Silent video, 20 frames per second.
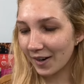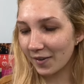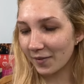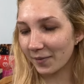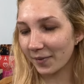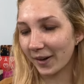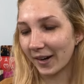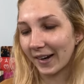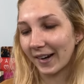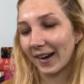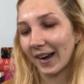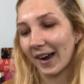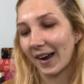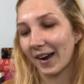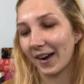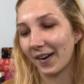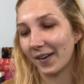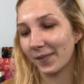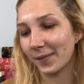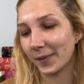But
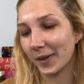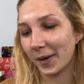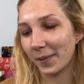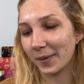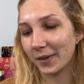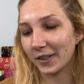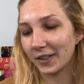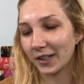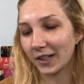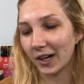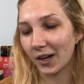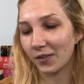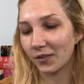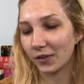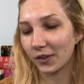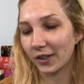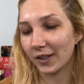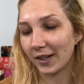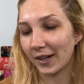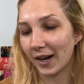I'm gonna start off
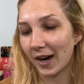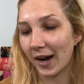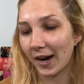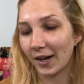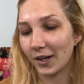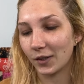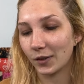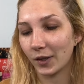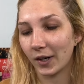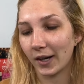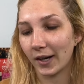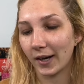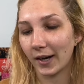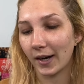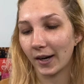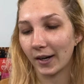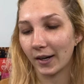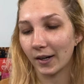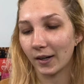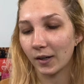with the
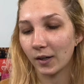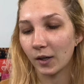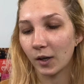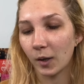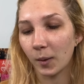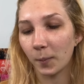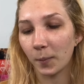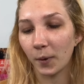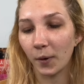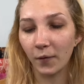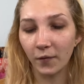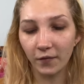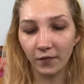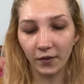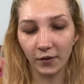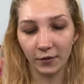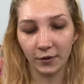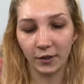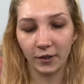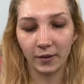hydrating Pro
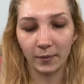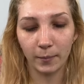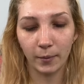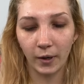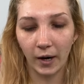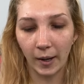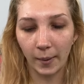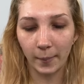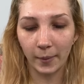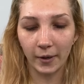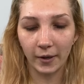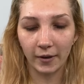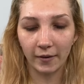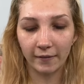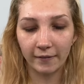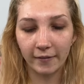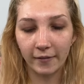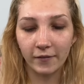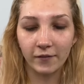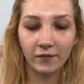Filt'r primer
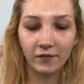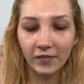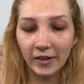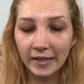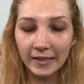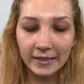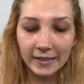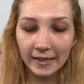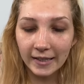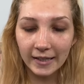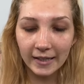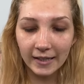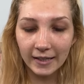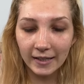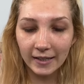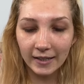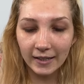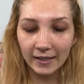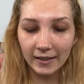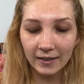from
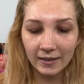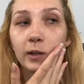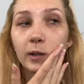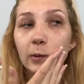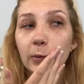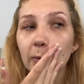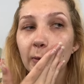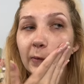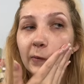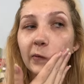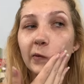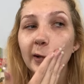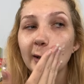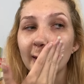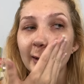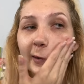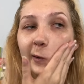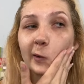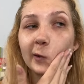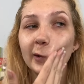Fenty. This one
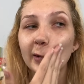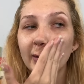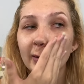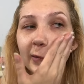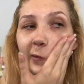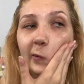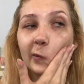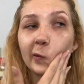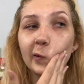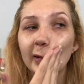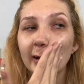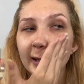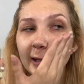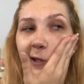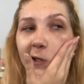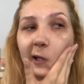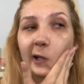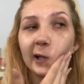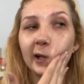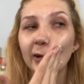feels
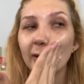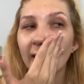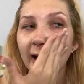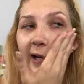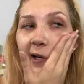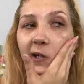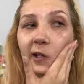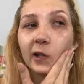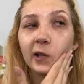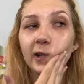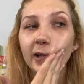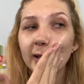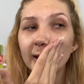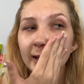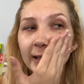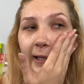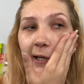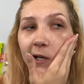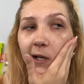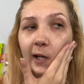really nice on the
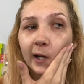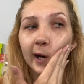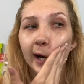skin.